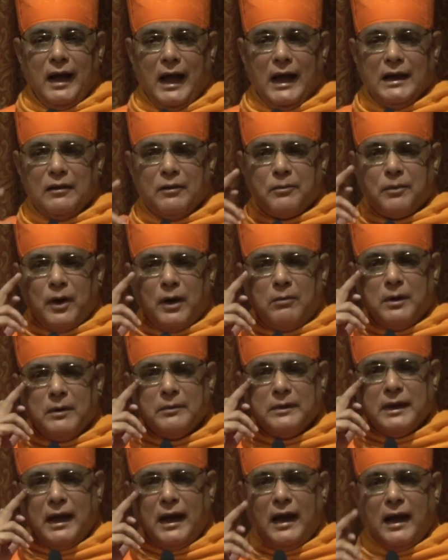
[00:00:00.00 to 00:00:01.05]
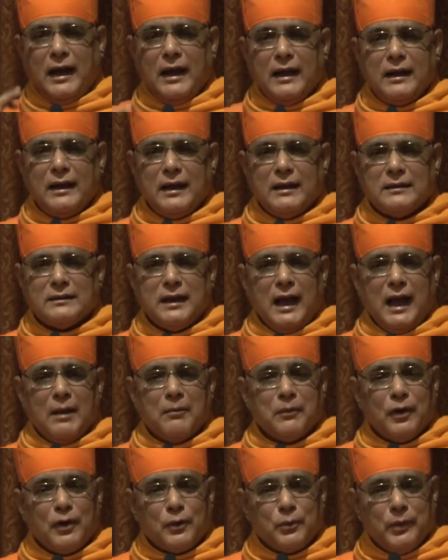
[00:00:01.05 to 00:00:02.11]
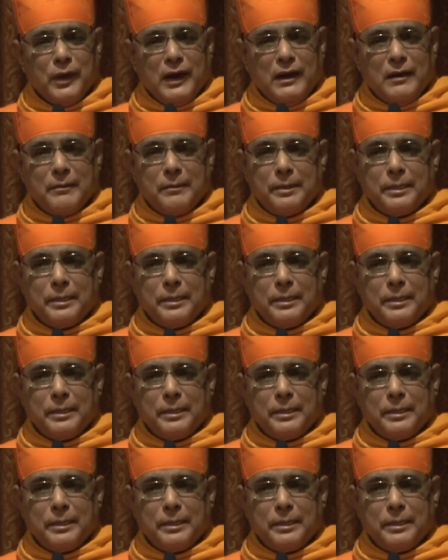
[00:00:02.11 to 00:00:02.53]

I have a problem in the I say I am not well.